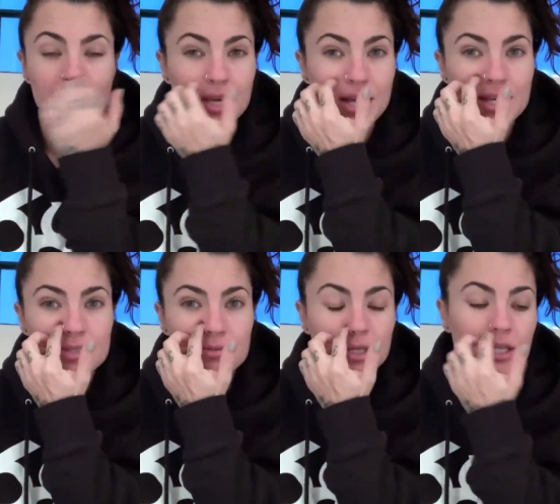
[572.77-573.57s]

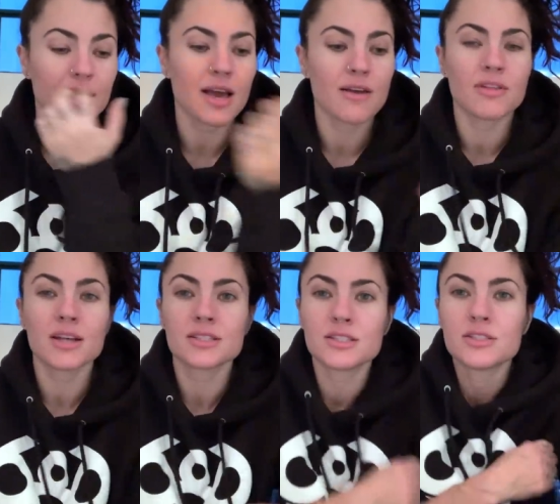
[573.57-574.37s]
because we have
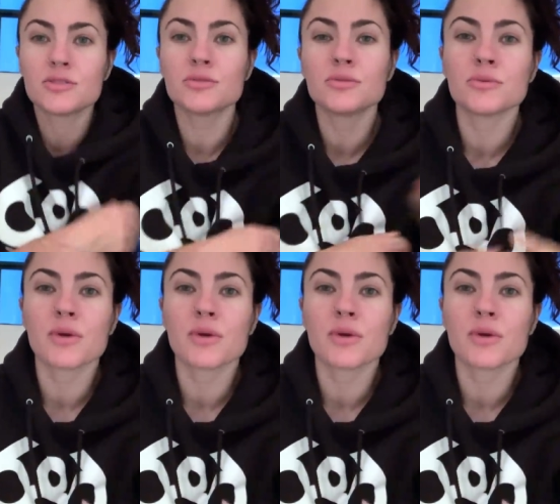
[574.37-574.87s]
lots to do.